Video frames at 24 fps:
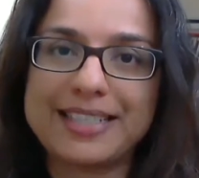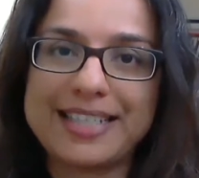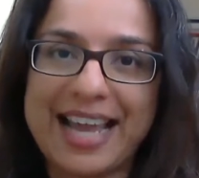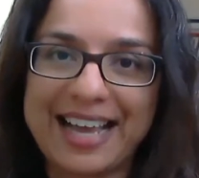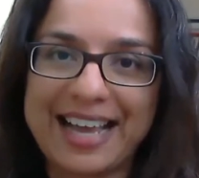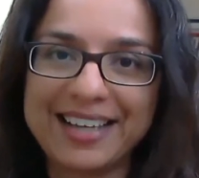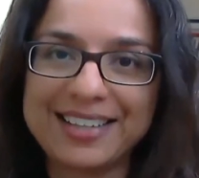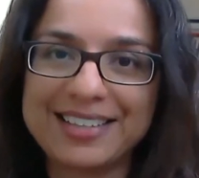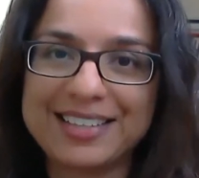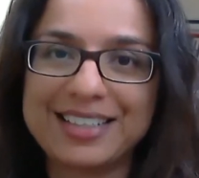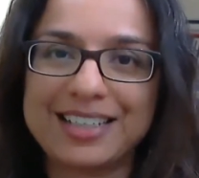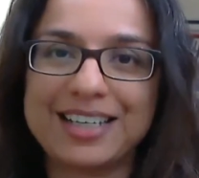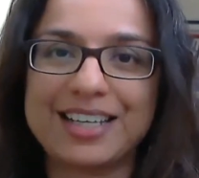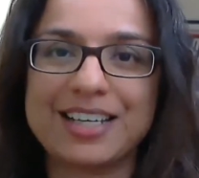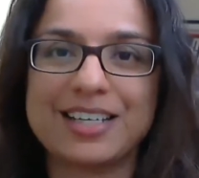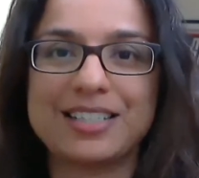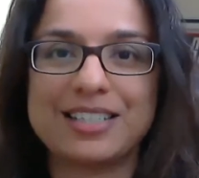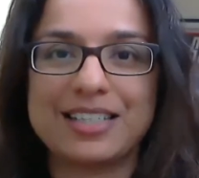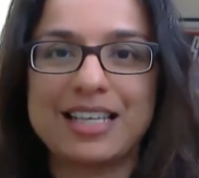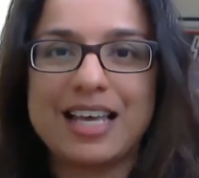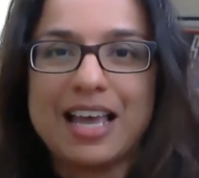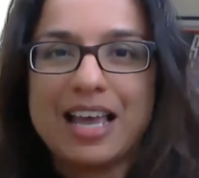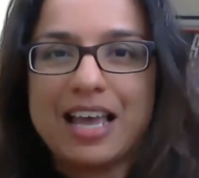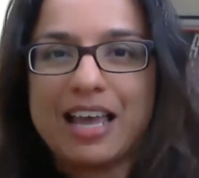text
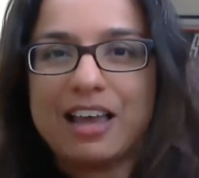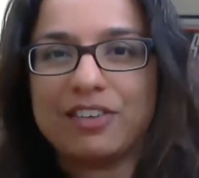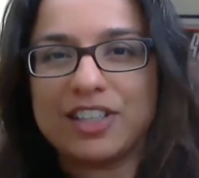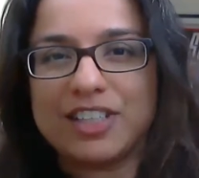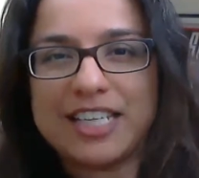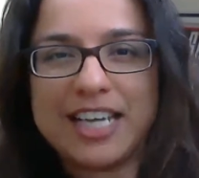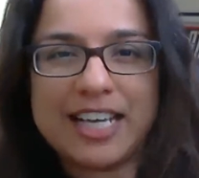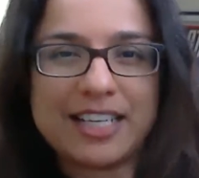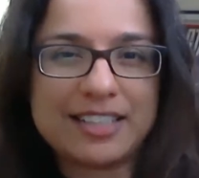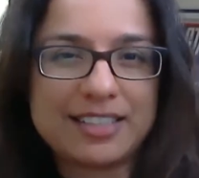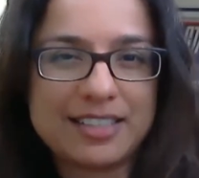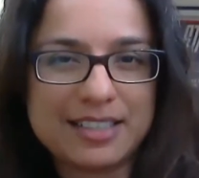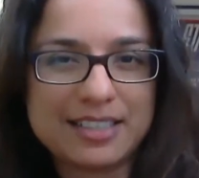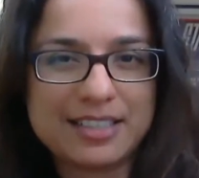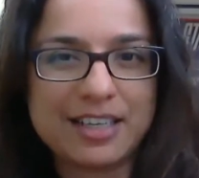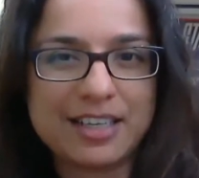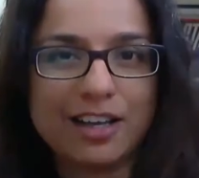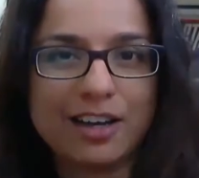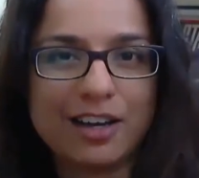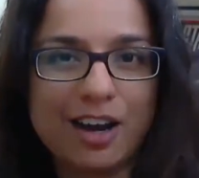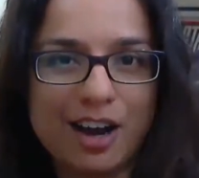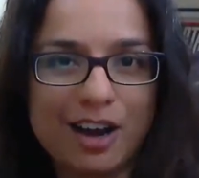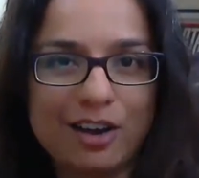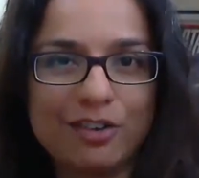because if the text is
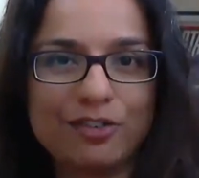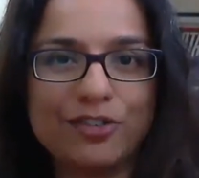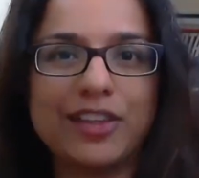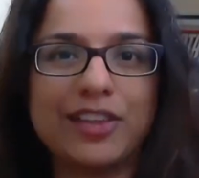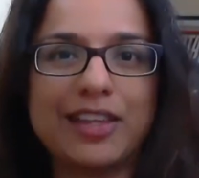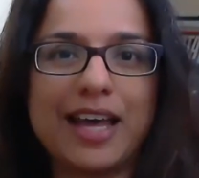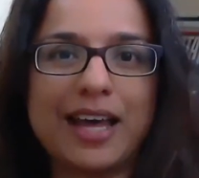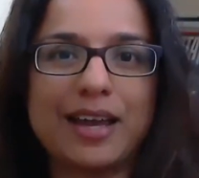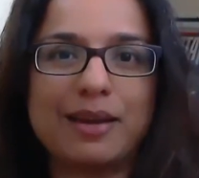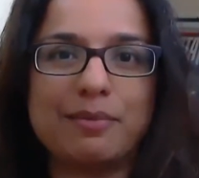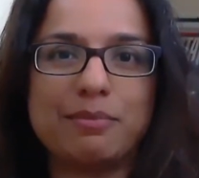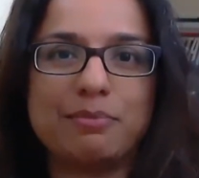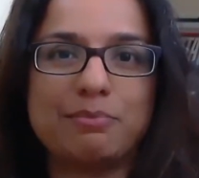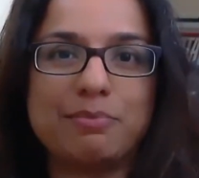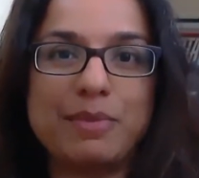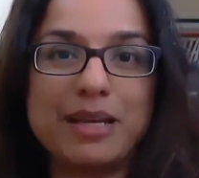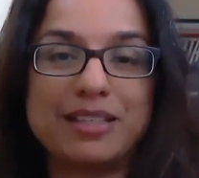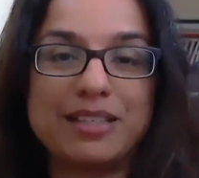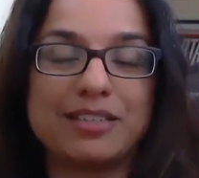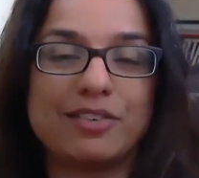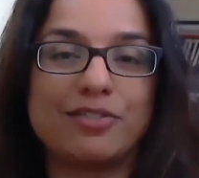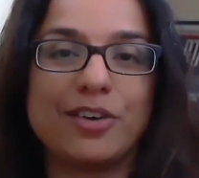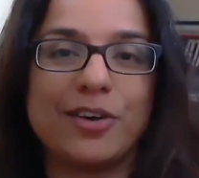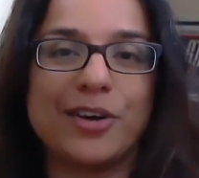cut off, then that
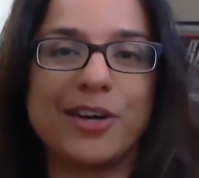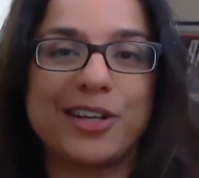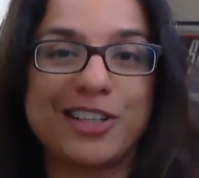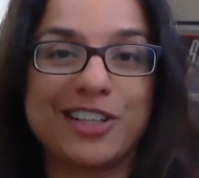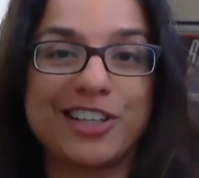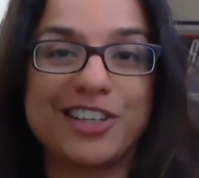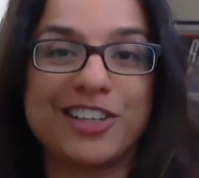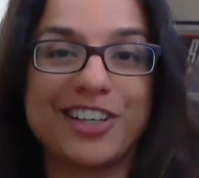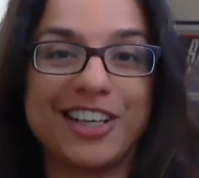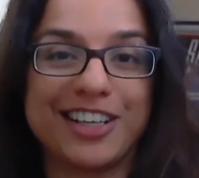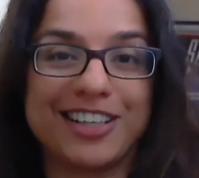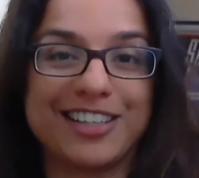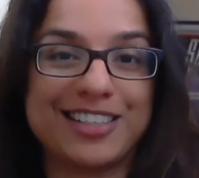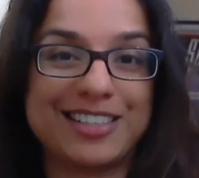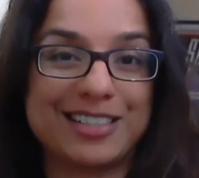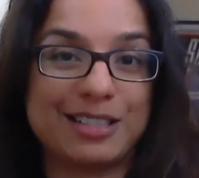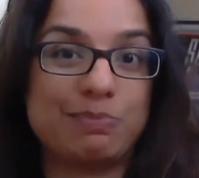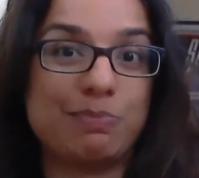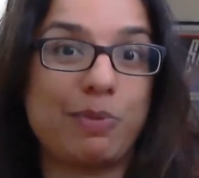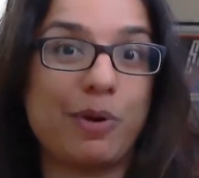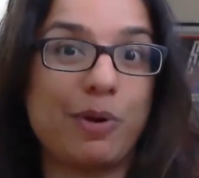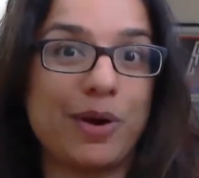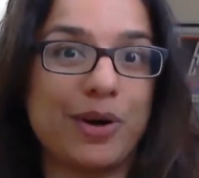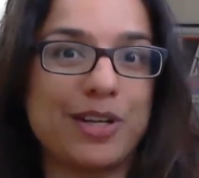makes it very clear like this
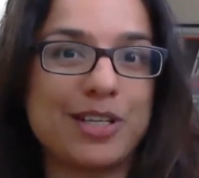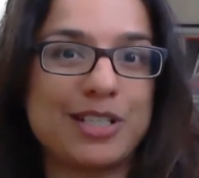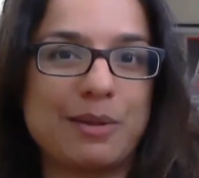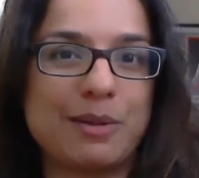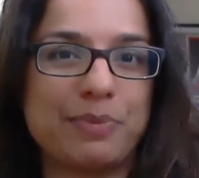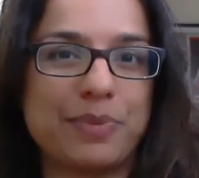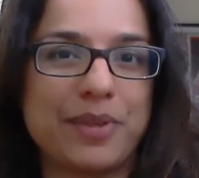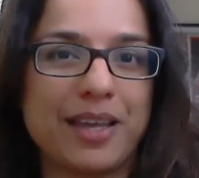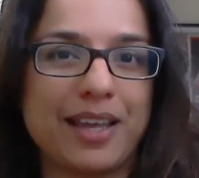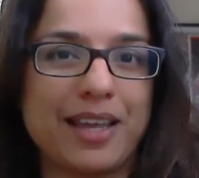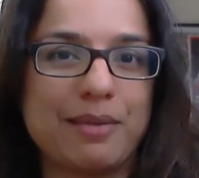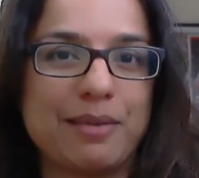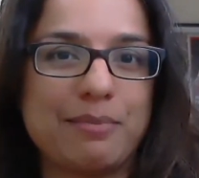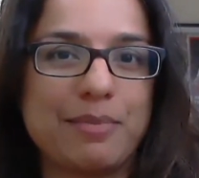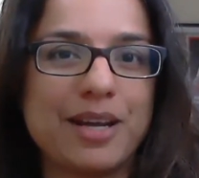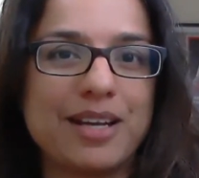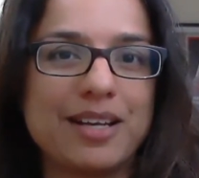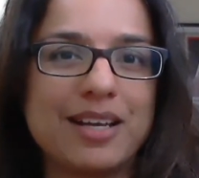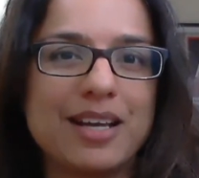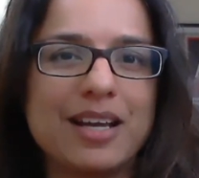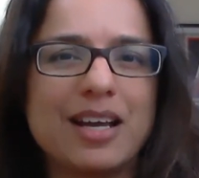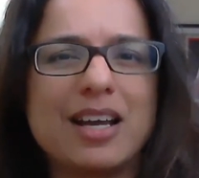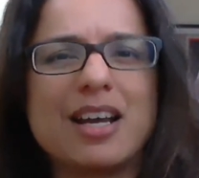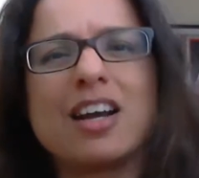is part of something. It might
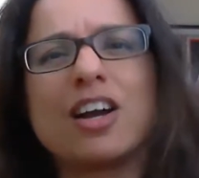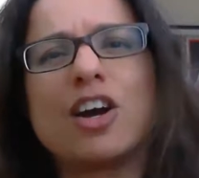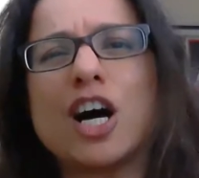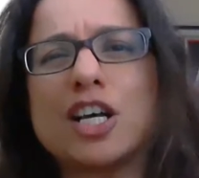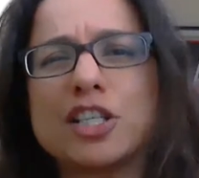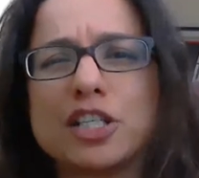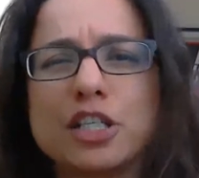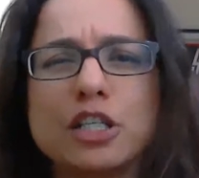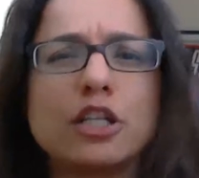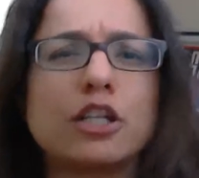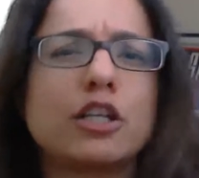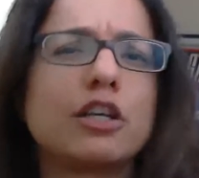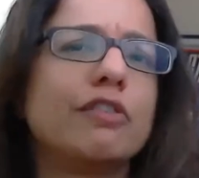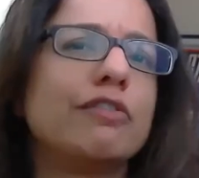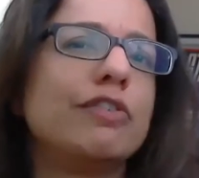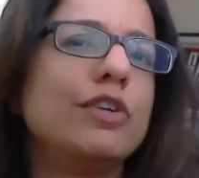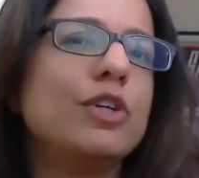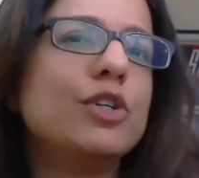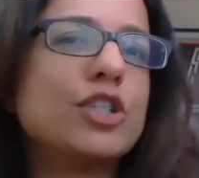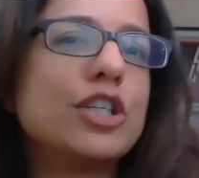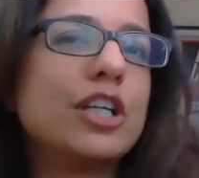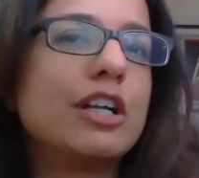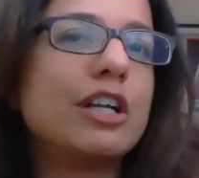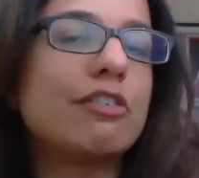cause a little
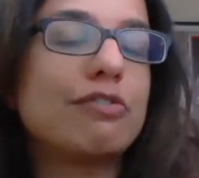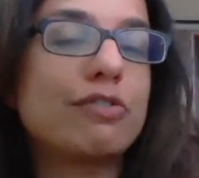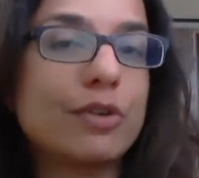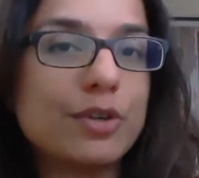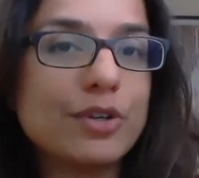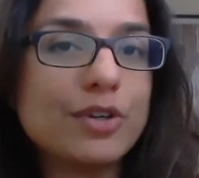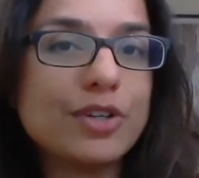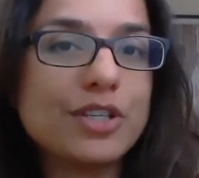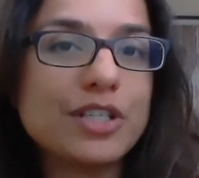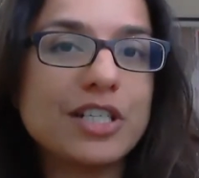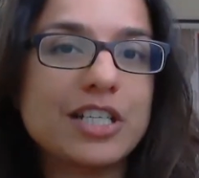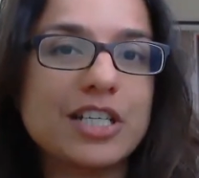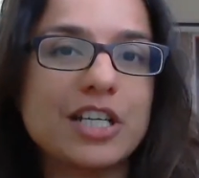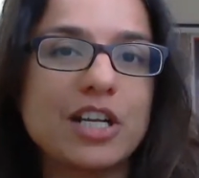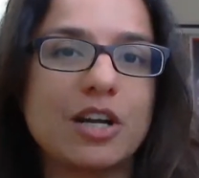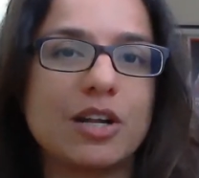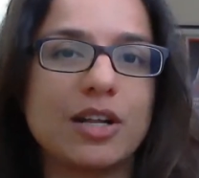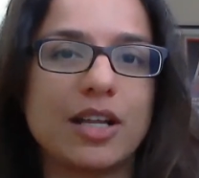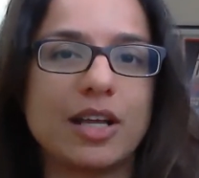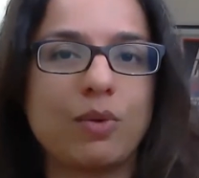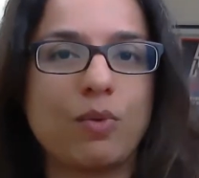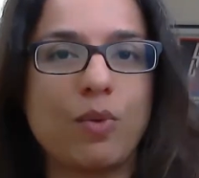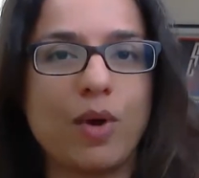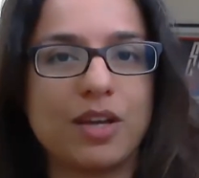confusion at first,
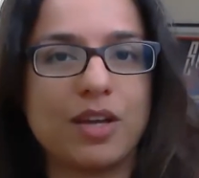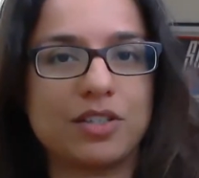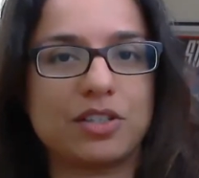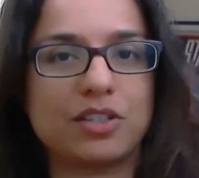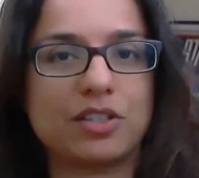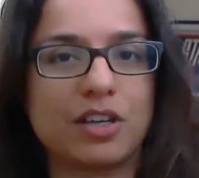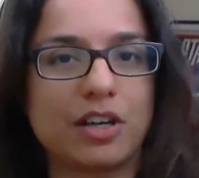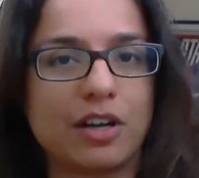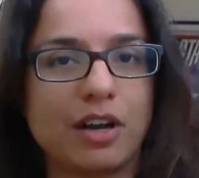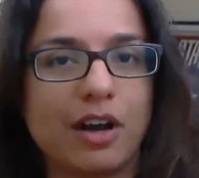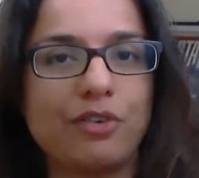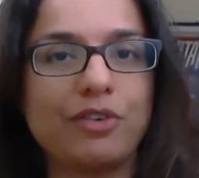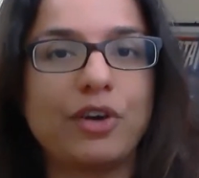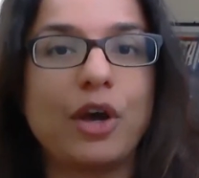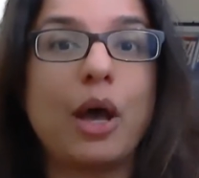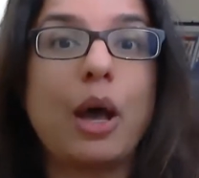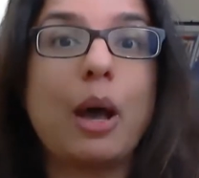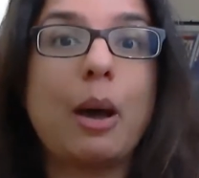like why is this cut off?